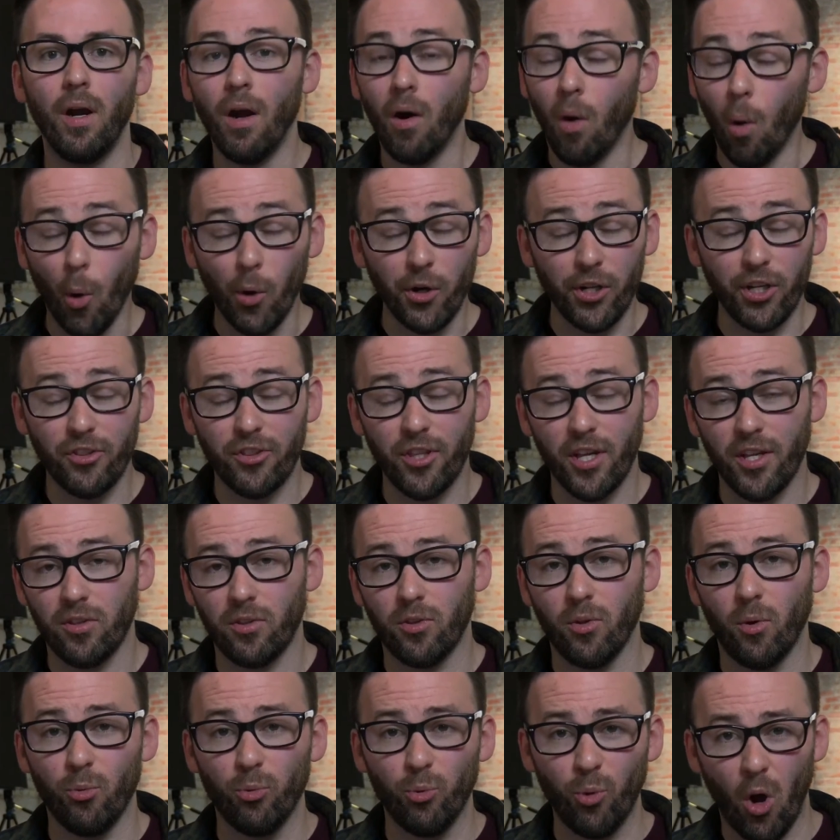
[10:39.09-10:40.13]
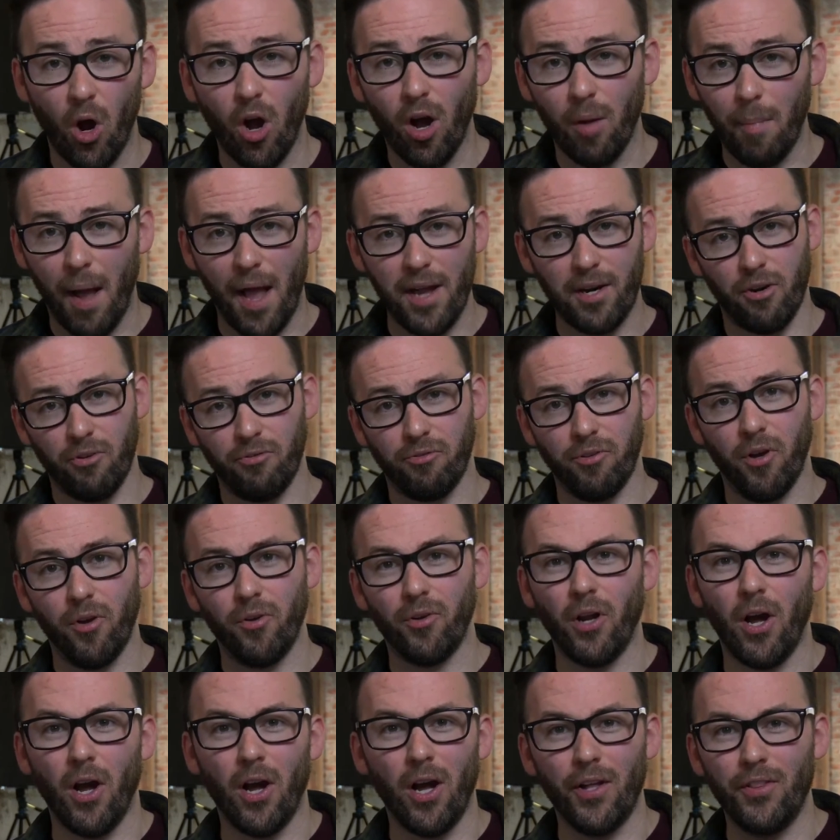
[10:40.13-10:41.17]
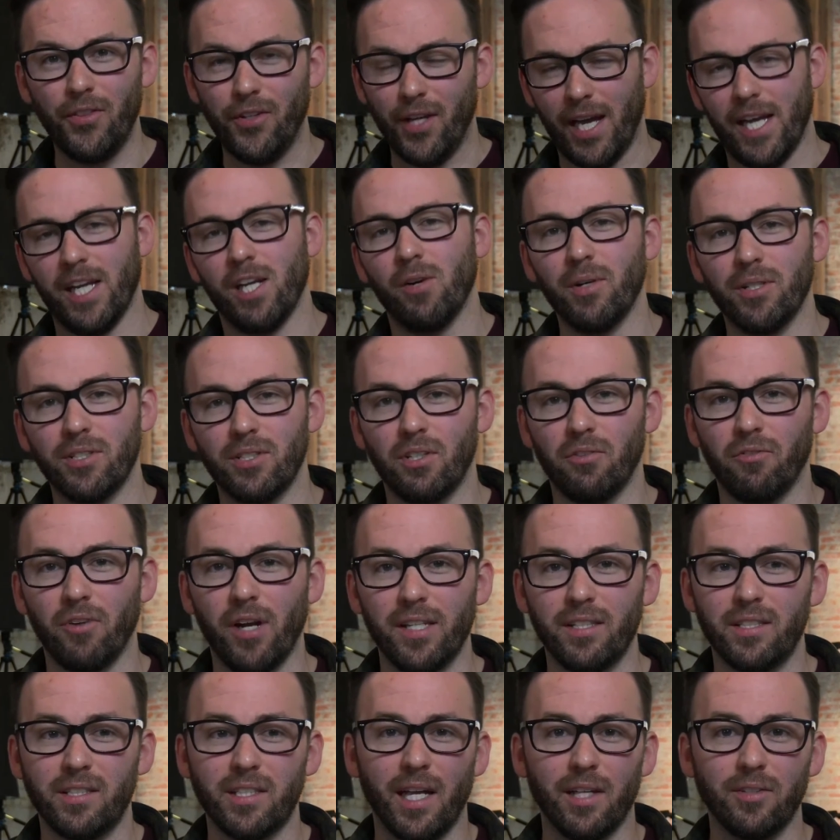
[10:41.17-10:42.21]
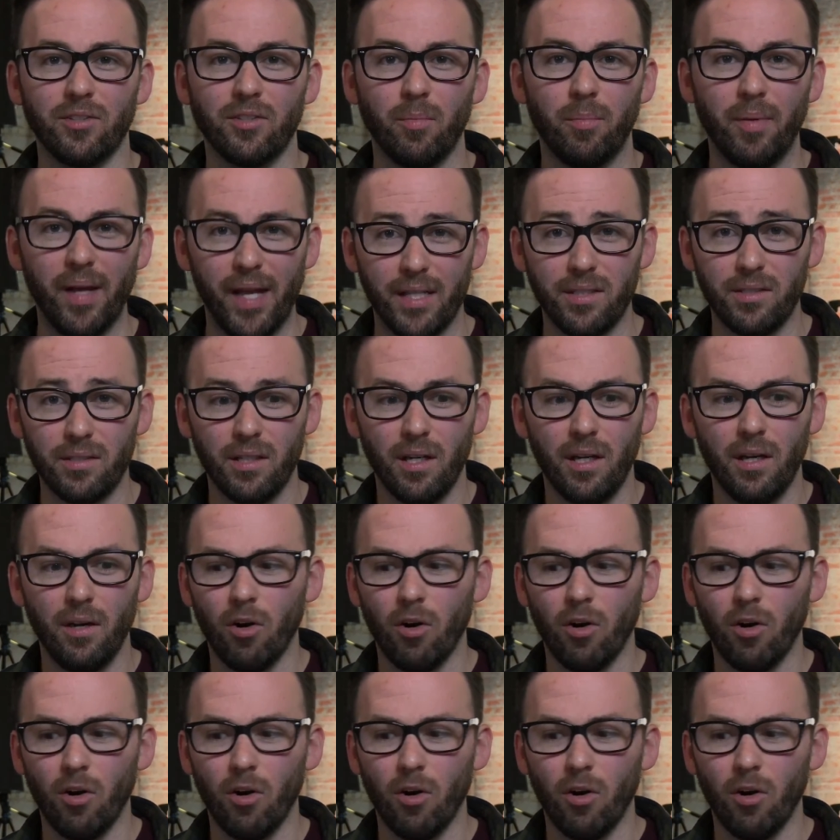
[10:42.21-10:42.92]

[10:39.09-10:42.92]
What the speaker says: Or do you think the raw microphone on the iOS device sounds the best?